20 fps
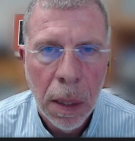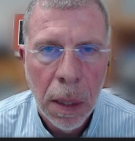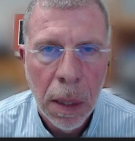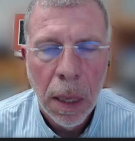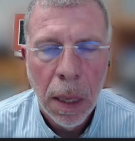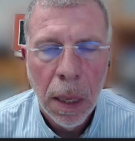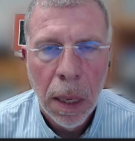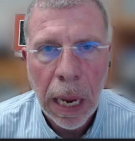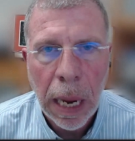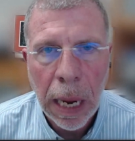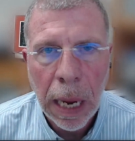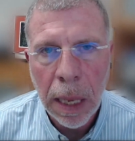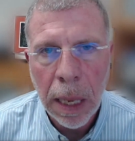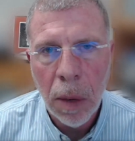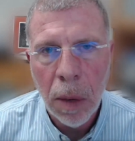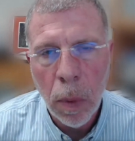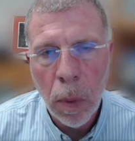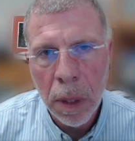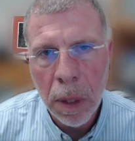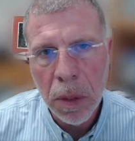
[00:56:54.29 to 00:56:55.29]
And then
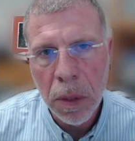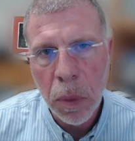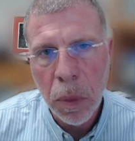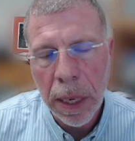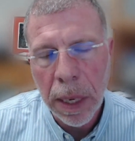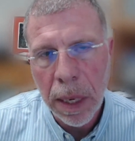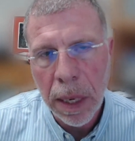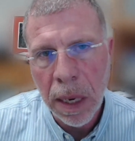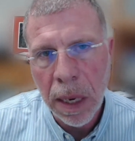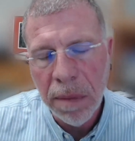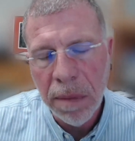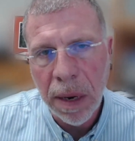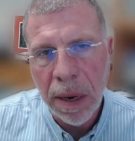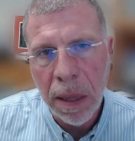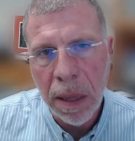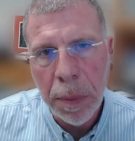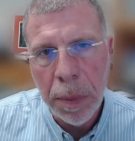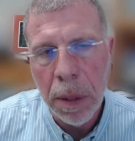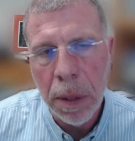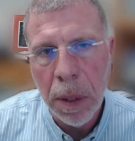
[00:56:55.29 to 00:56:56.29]
once we identify the
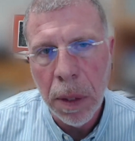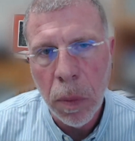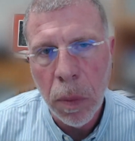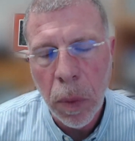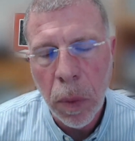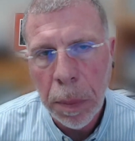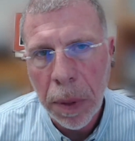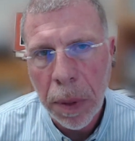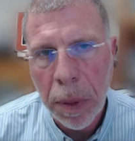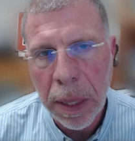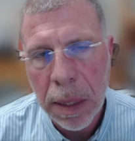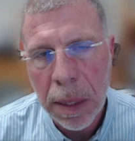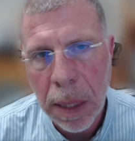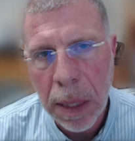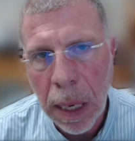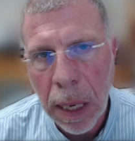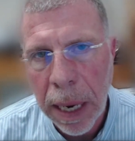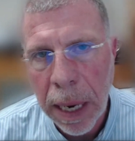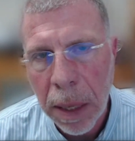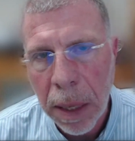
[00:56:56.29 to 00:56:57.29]
building, we place the
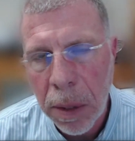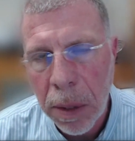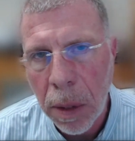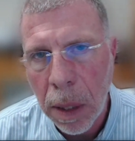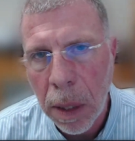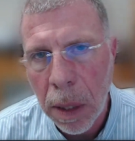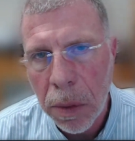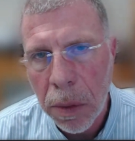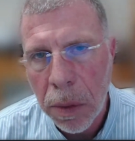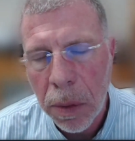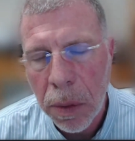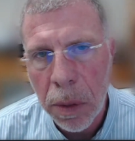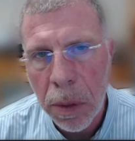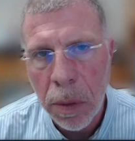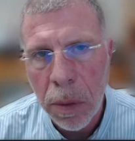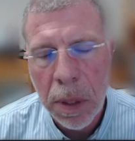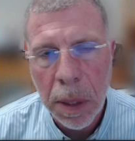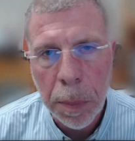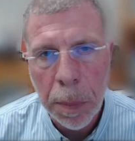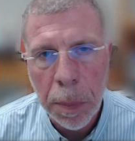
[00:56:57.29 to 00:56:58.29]
latitude and longitude
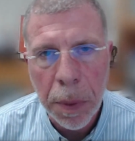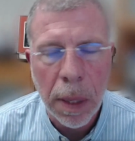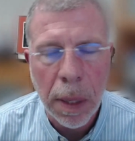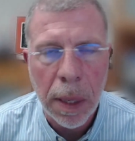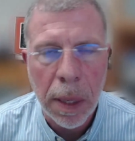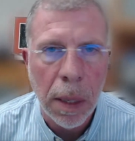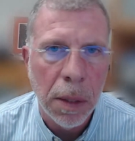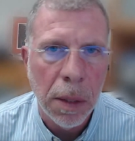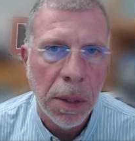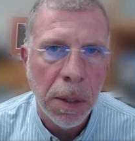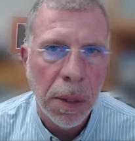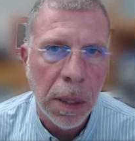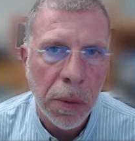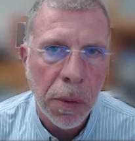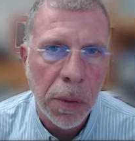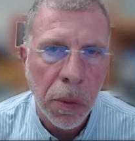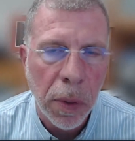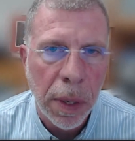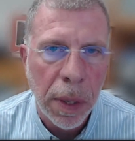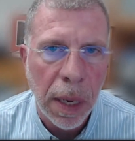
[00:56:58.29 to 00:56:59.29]
typically on the
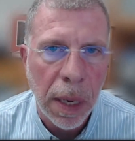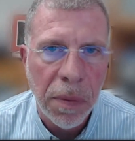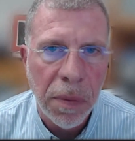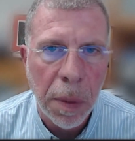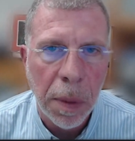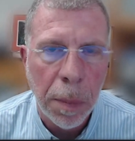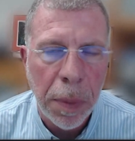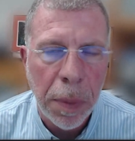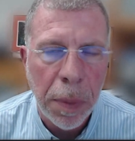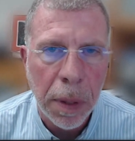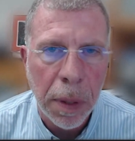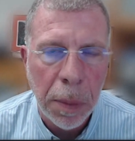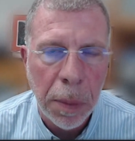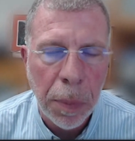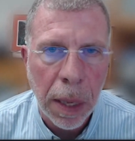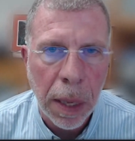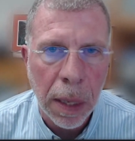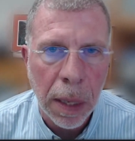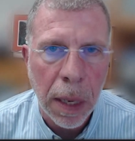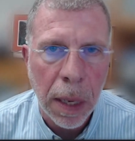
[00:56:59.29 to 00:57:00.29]
centroid of the building
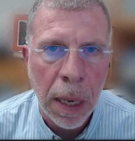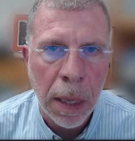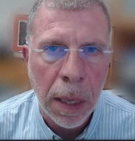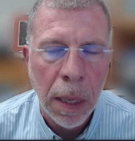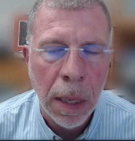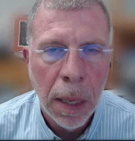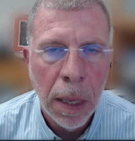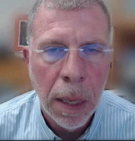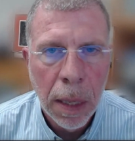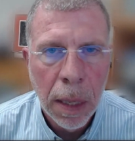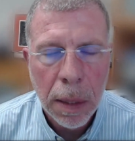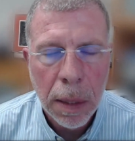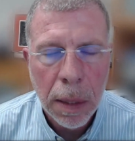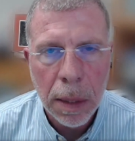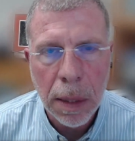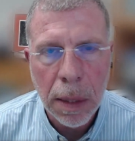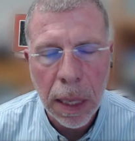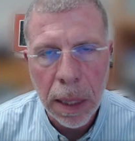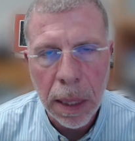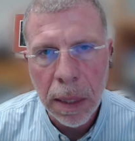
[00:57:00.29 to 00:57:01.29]
polygon to
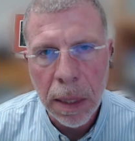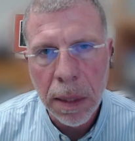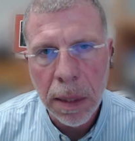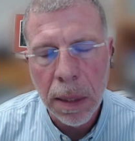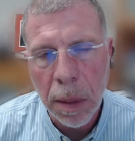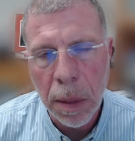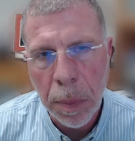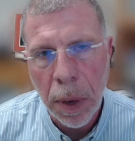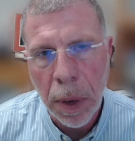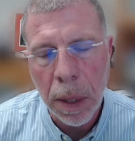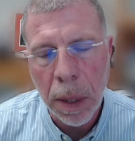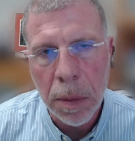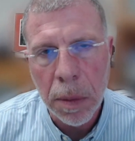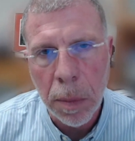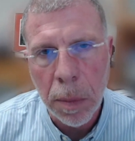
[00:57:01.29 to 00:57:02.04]
say this is approximately the